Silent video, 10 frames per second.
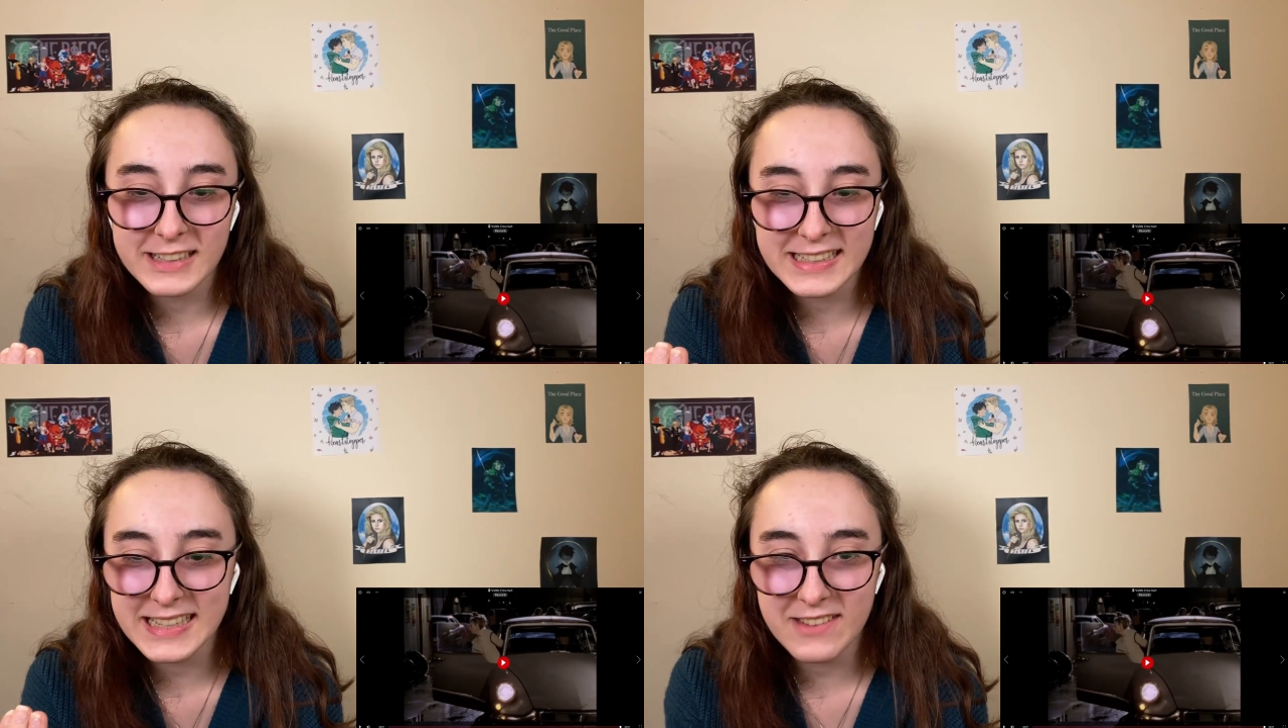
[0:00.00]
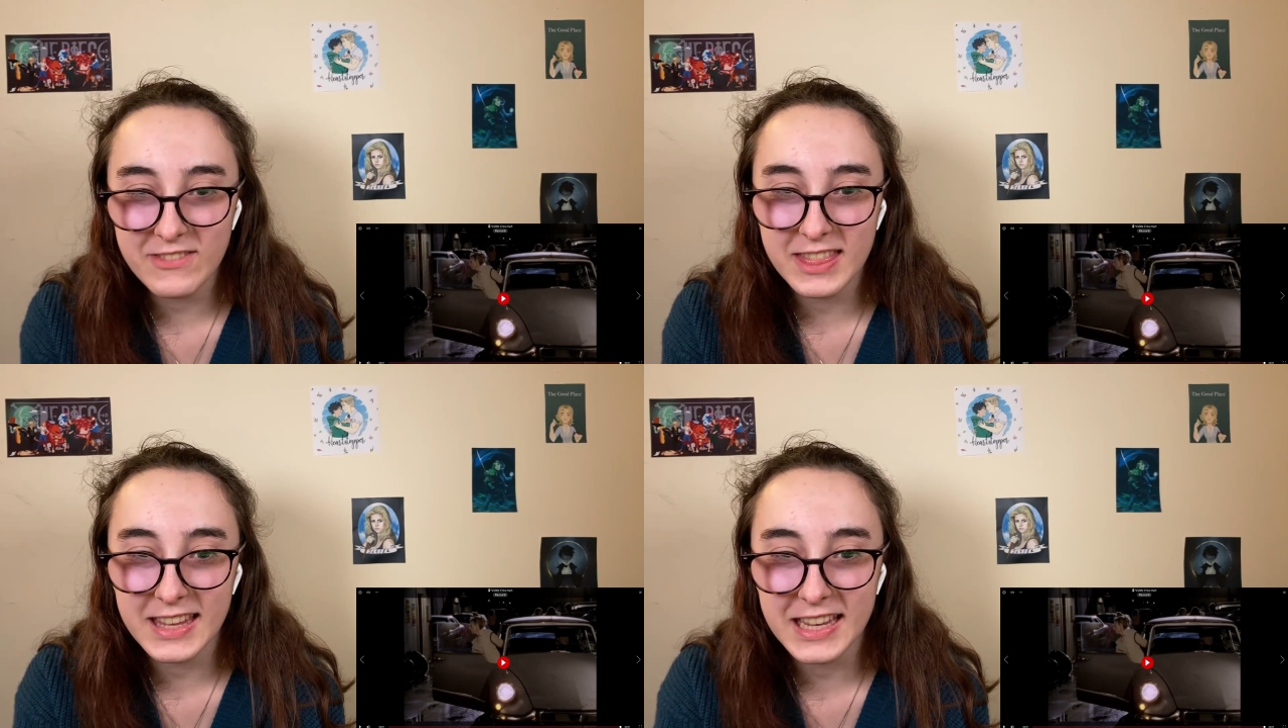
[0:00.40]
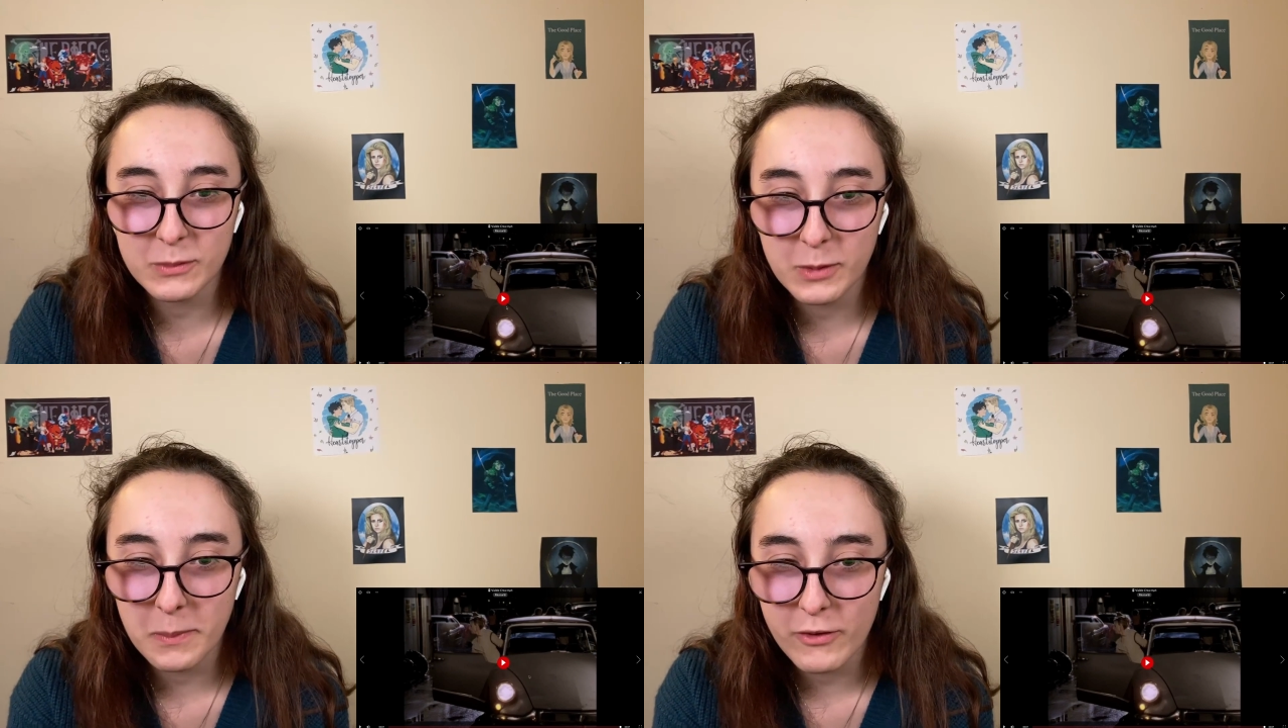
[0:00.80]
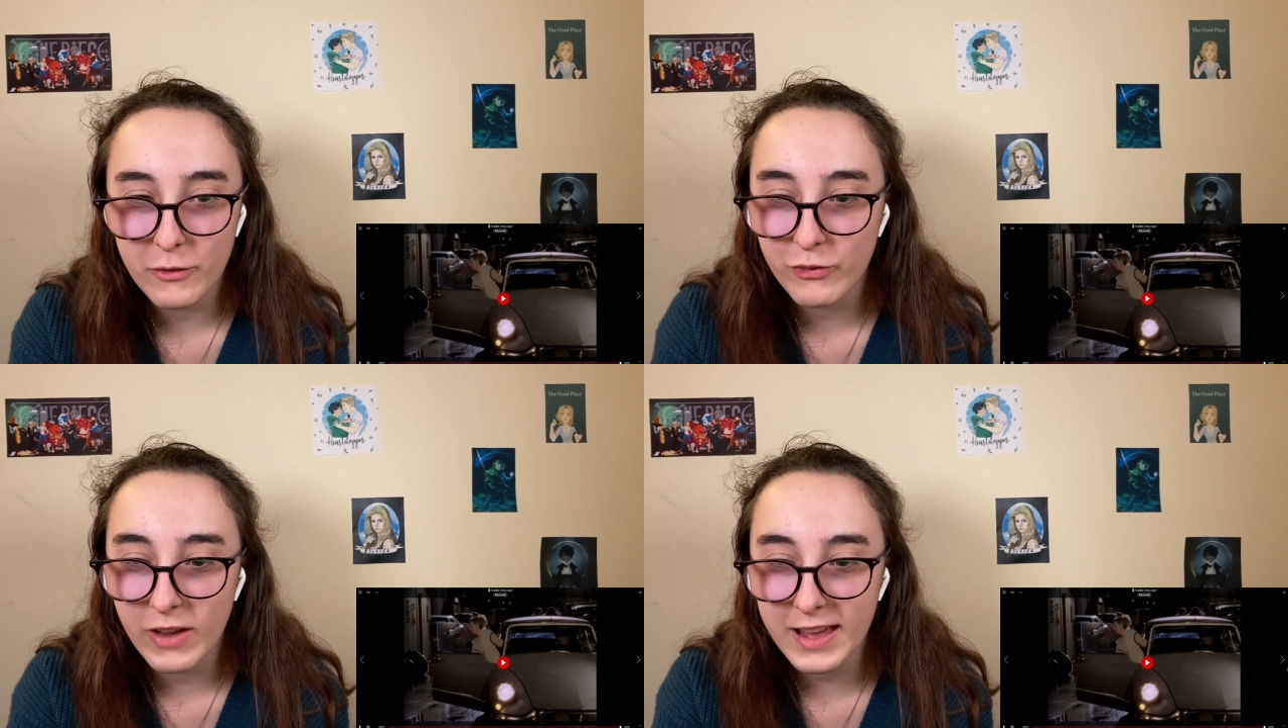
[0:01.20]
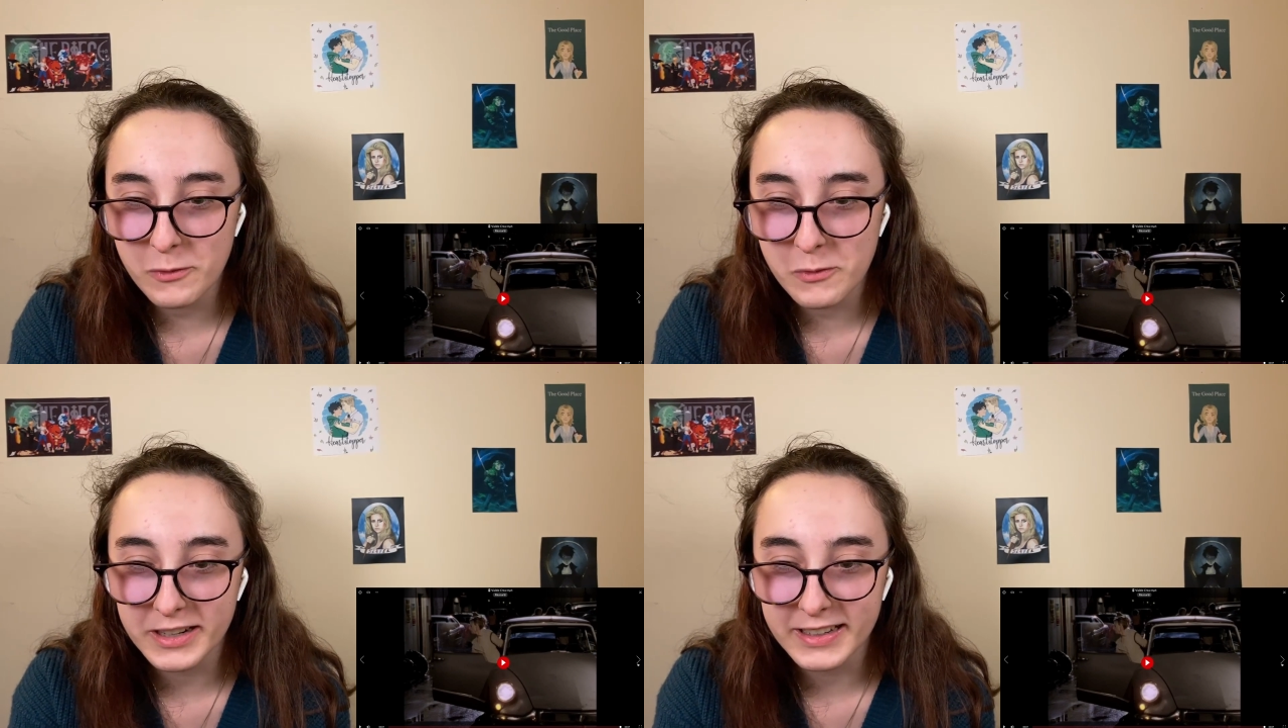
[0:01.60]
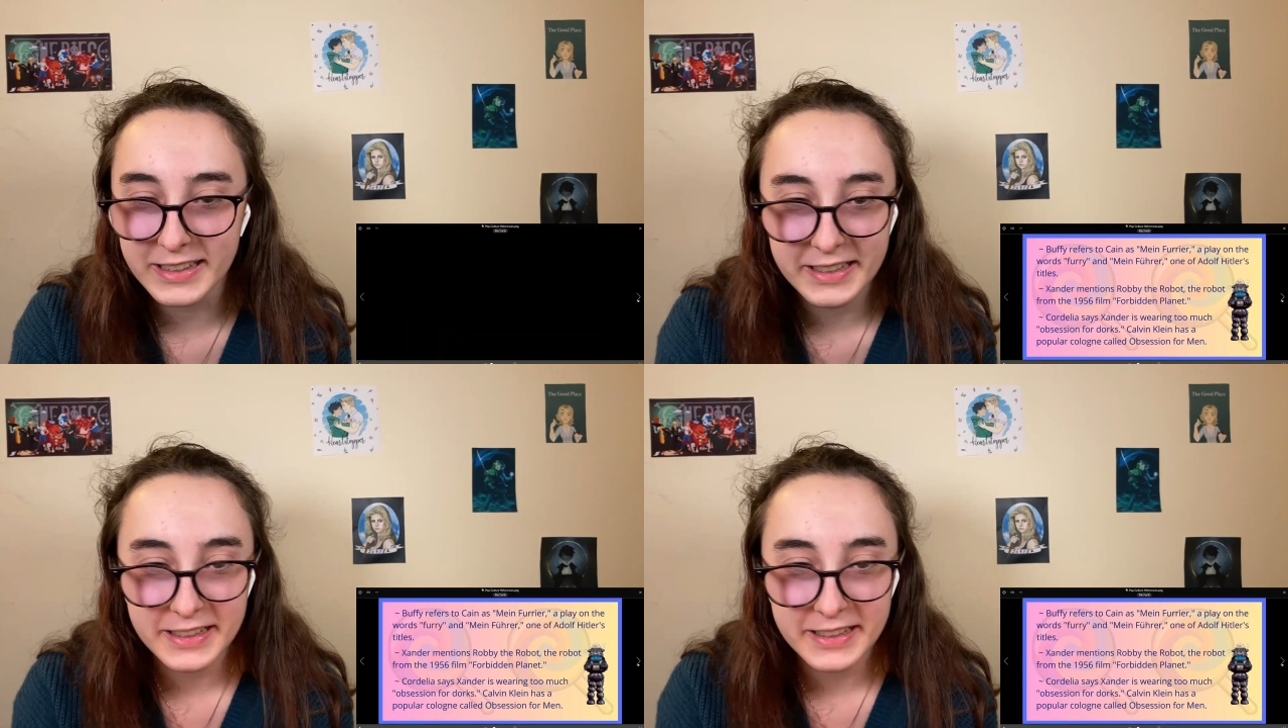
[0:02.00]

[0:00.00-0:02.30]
I didn't even think it would be a fake one.